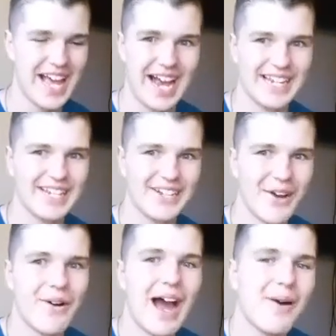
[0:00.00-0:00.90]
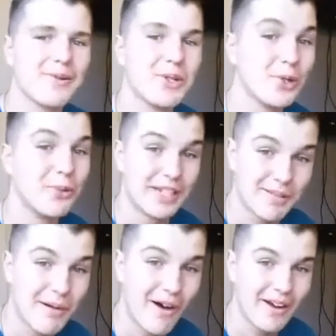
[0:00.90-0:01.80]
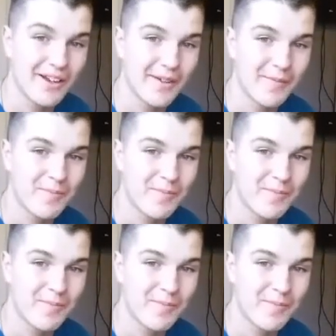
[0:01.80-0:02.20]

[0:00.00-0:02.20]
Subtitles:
I didn't know how to respond.